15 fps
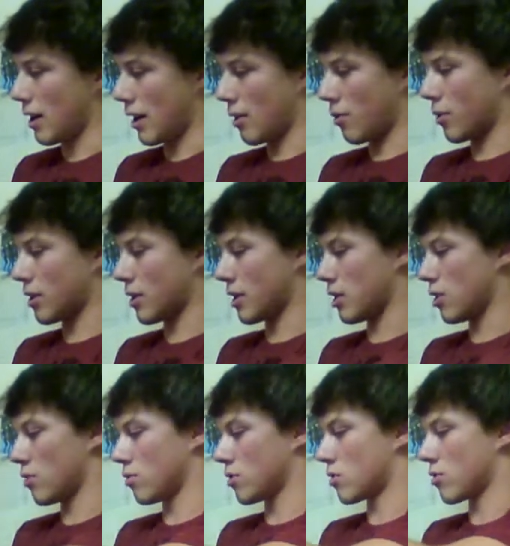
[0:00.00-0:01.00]
And what they
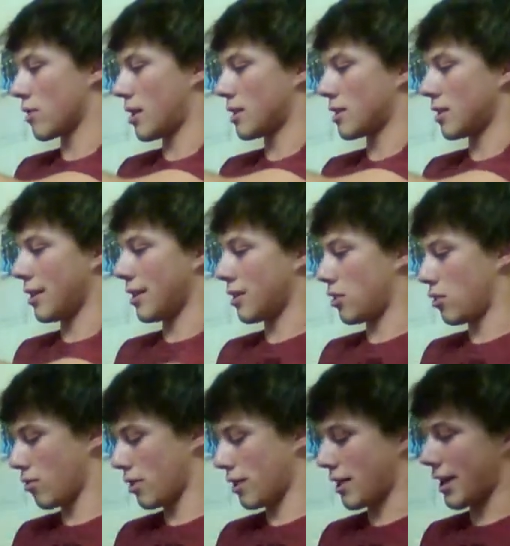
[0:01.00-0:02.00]
do is translate the
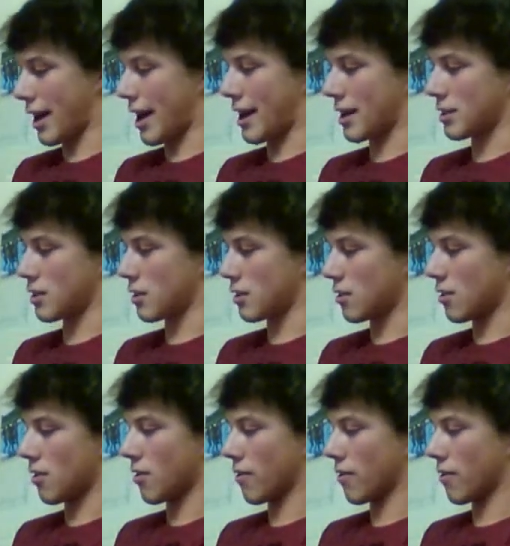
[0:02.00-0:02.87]
nucleic acid